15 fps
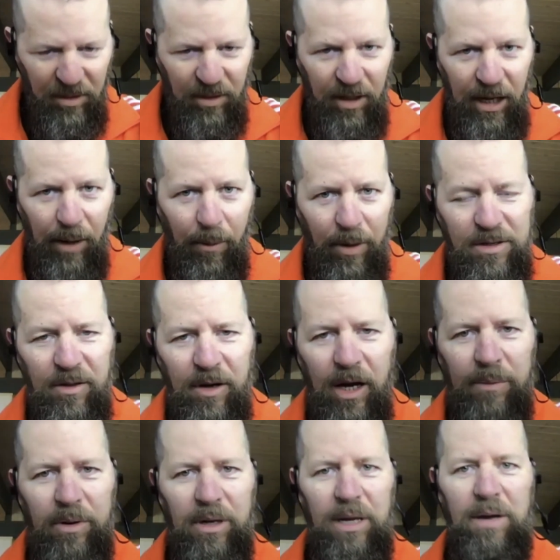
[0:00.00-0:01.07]
he always
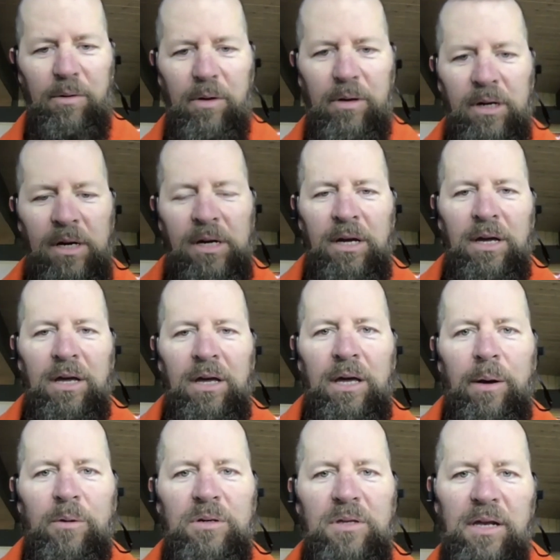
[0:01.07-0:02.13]
thought the
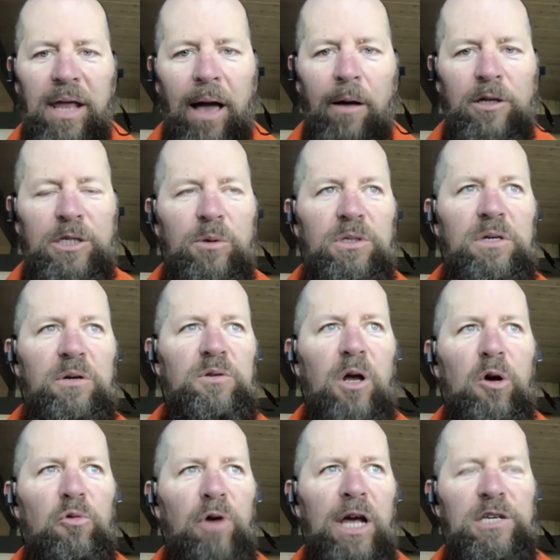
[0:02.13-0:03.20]
analogy was he was on
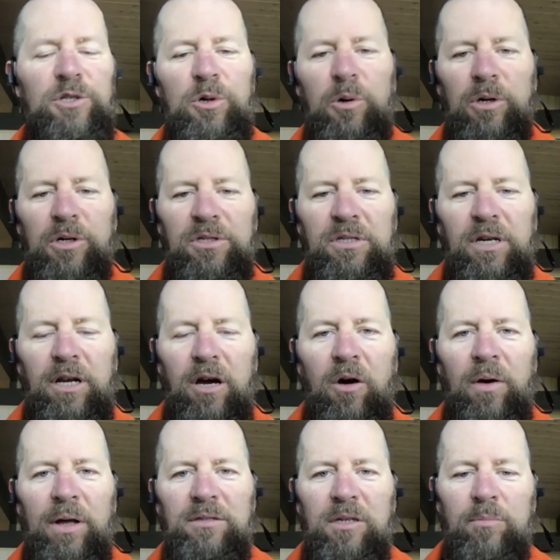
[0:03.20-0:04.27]
a racehorse,
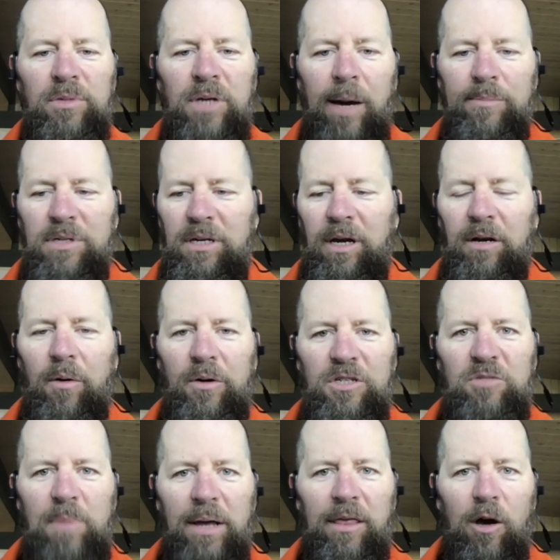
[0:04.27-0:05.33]
and sometimes he could always
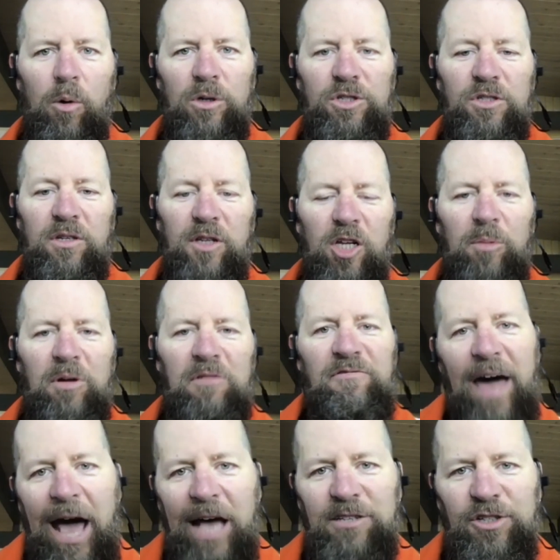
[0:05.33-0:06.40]
just make that horse just a little bit
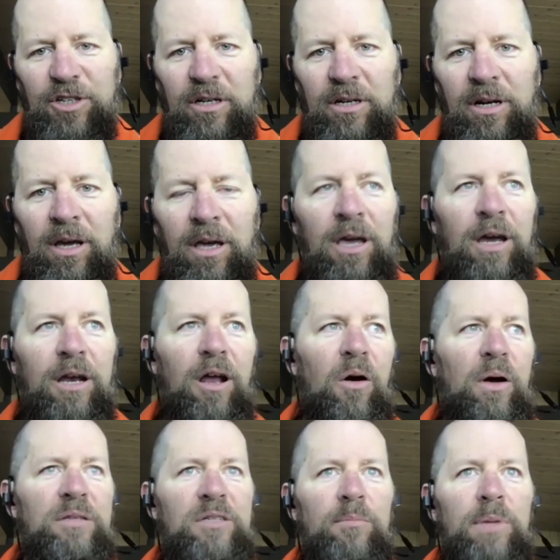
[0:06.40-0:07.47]
faster,
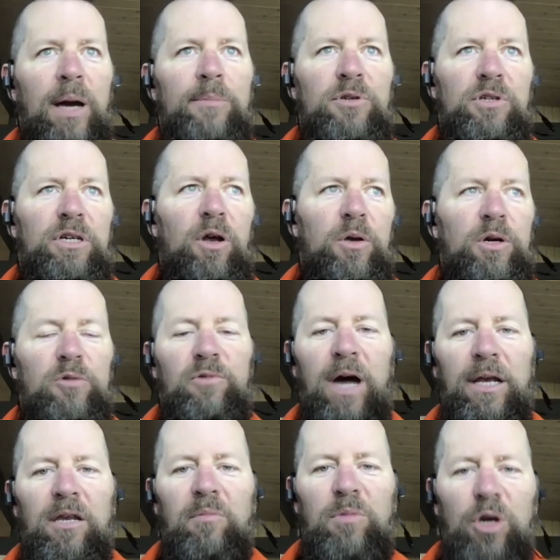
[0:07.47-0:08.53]
and sometimes, you're
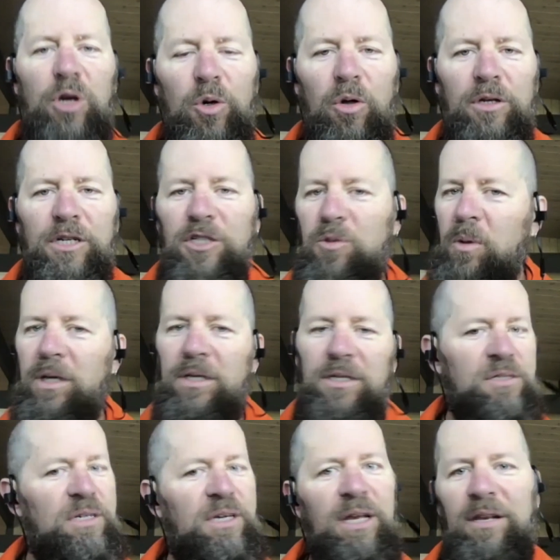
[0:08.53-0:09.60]
riding a mule and you just want to
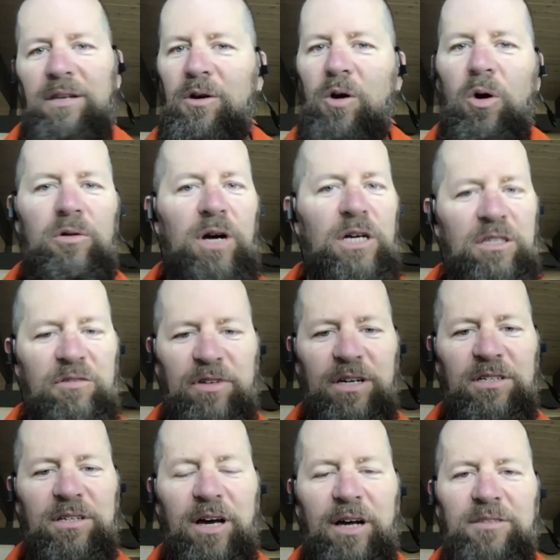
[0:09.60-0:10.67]
just get it to go across the
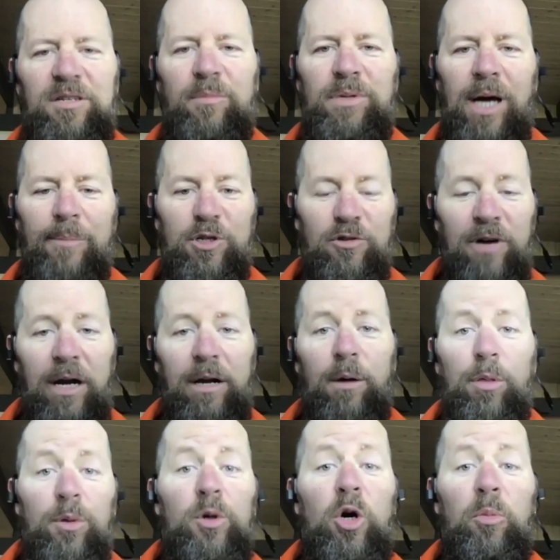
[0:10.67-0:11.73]
finish line. Sometimes you're riding a
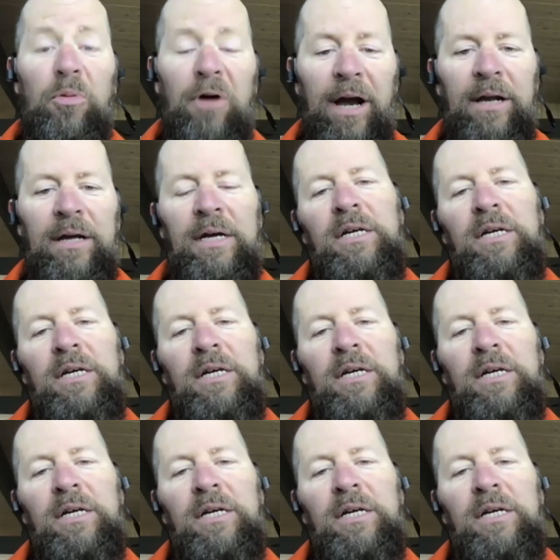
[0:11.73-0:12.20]
thoroughbred.